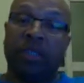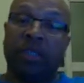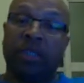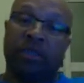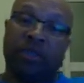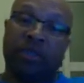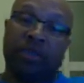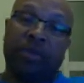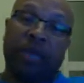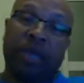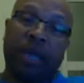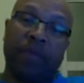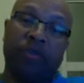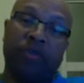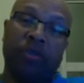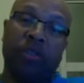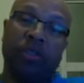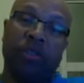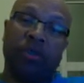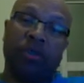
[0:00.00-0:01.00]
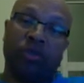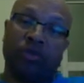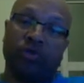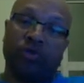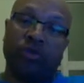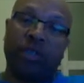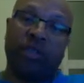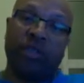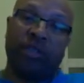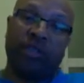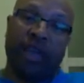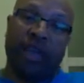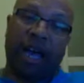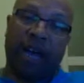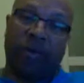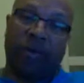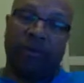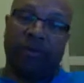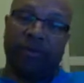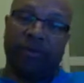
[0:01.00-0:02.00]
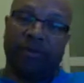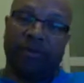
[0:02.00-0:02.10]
Sometimes Jesus reaches out